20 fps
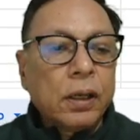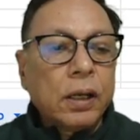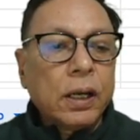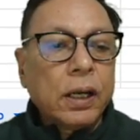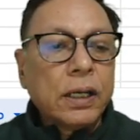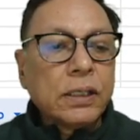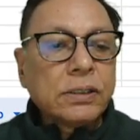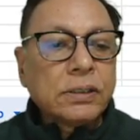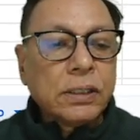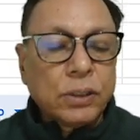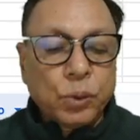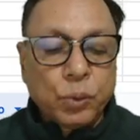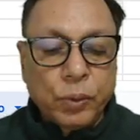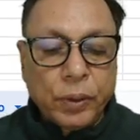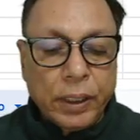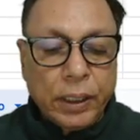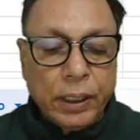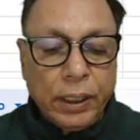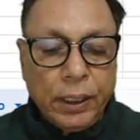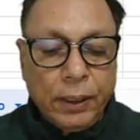I said
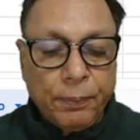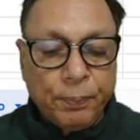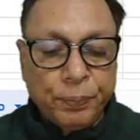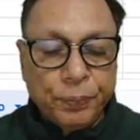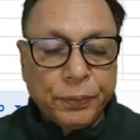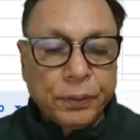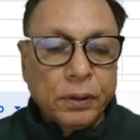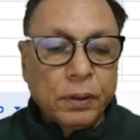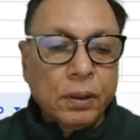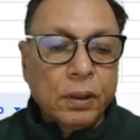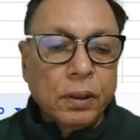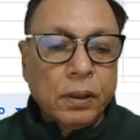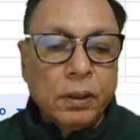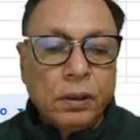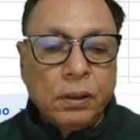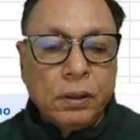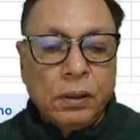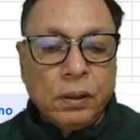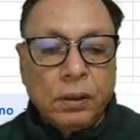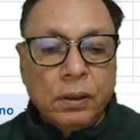query
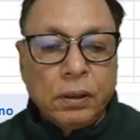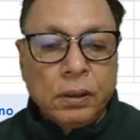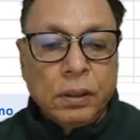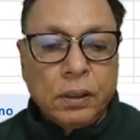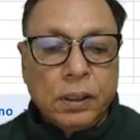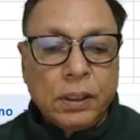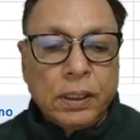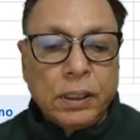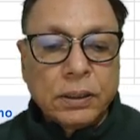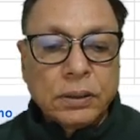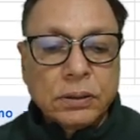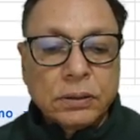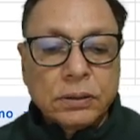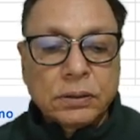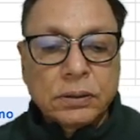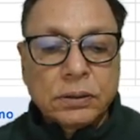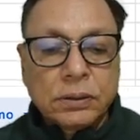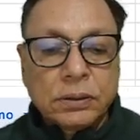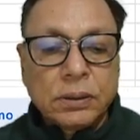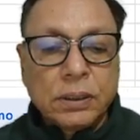and
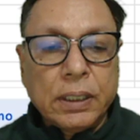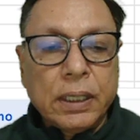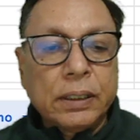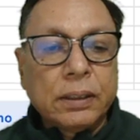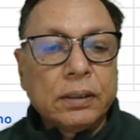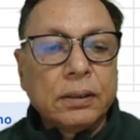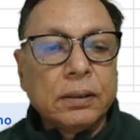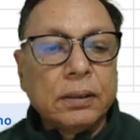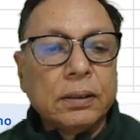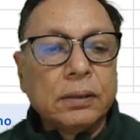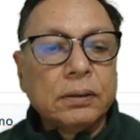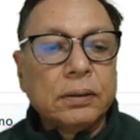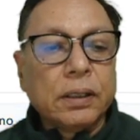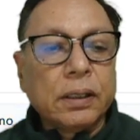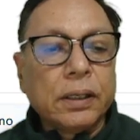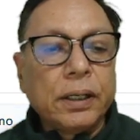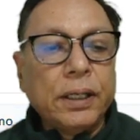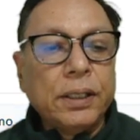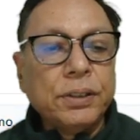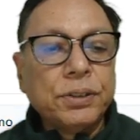select the
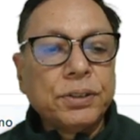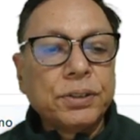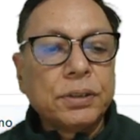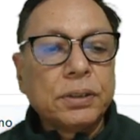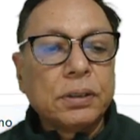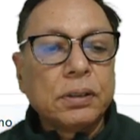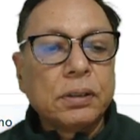range,